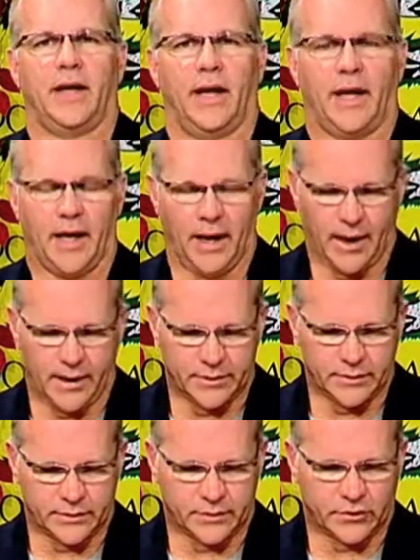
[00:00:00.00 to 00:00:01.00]

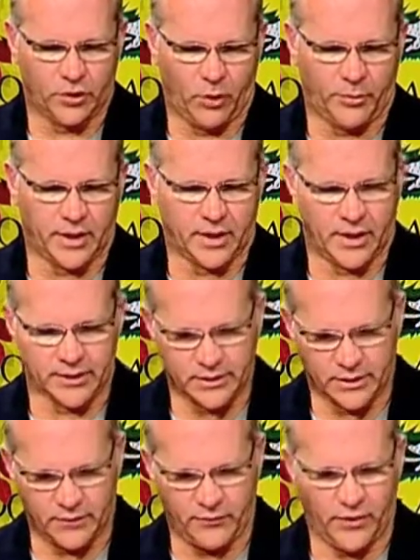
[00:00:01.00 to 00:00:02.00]
And so because
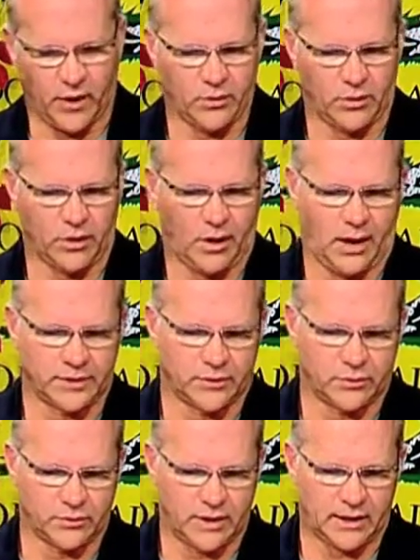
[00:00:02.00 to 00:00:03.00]
of the federal
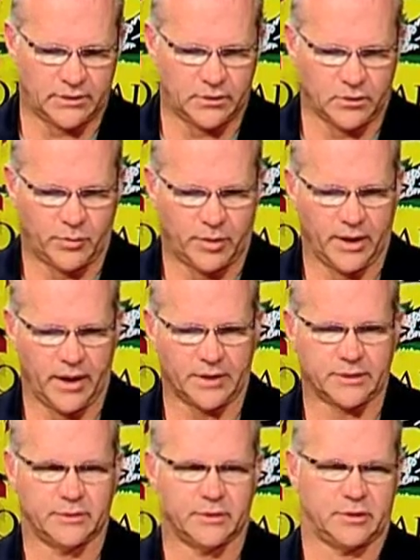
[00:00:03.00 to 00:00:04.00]
lawsuit that took
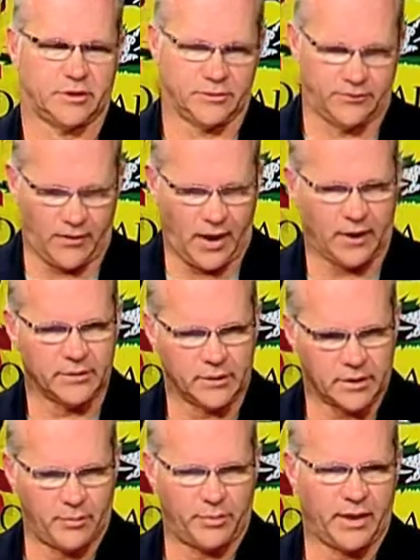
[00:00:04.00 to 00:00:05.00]
place, Jill filed a
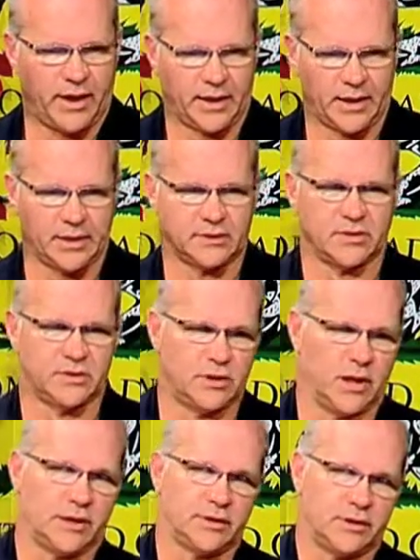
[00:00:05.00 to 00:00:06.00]
complaint against the
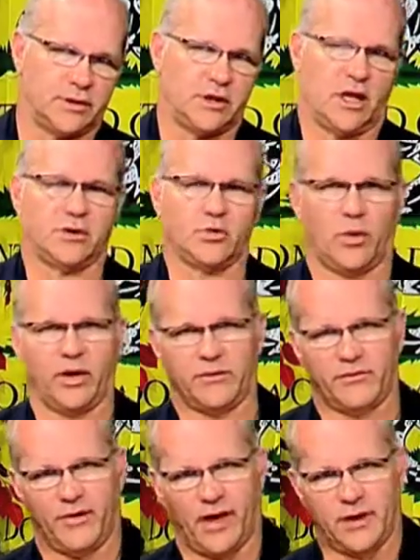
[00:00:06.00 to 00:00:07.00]
judge. The judge went
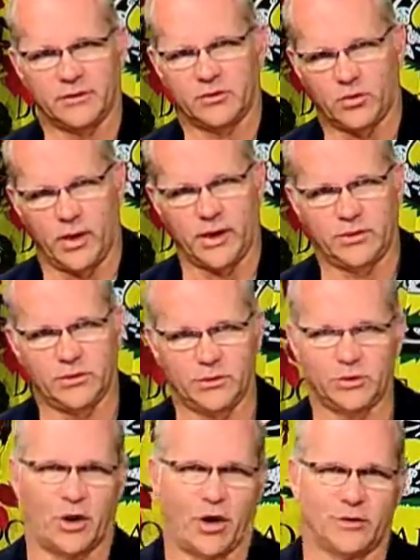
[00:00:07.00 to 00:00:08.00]
and filed twenty-two
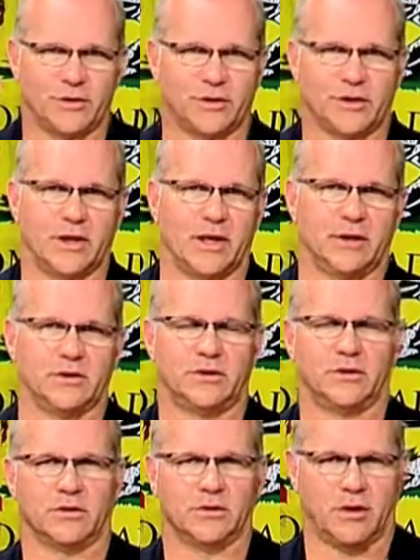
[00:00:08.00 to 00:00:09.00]
charges against
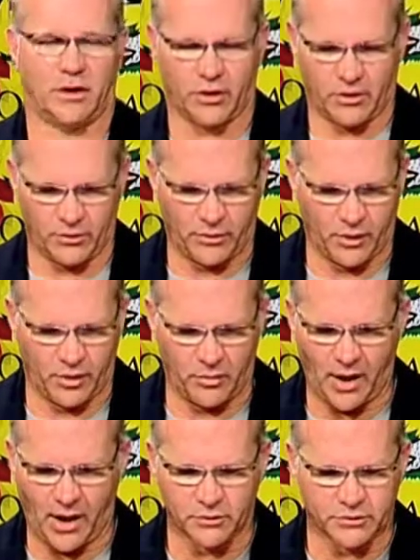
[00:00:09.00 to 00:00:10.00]
Jill Clark or
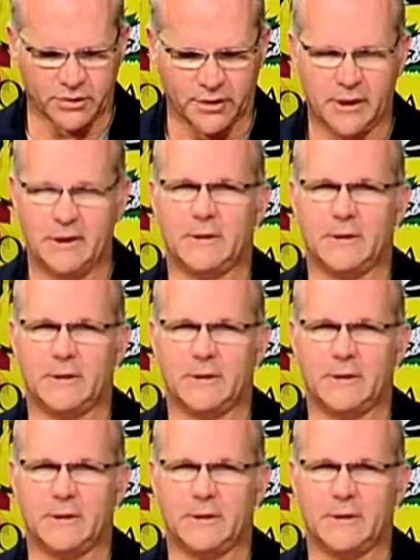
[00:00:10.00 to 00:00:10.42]
thereabouts.